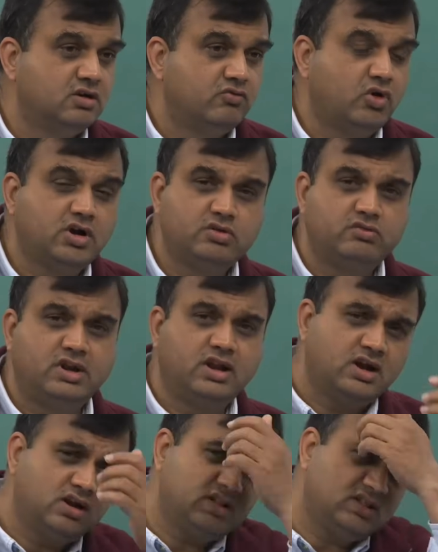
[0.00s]
What you will
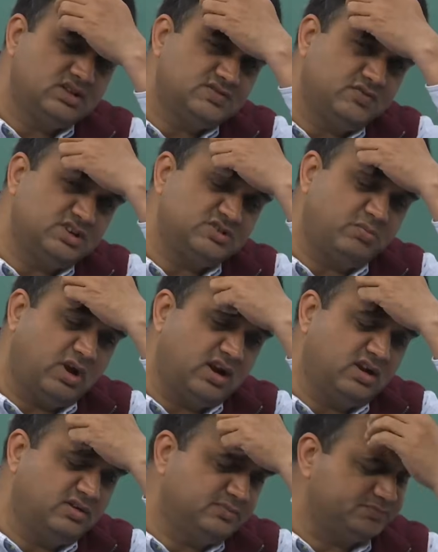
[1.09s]
learn in this first part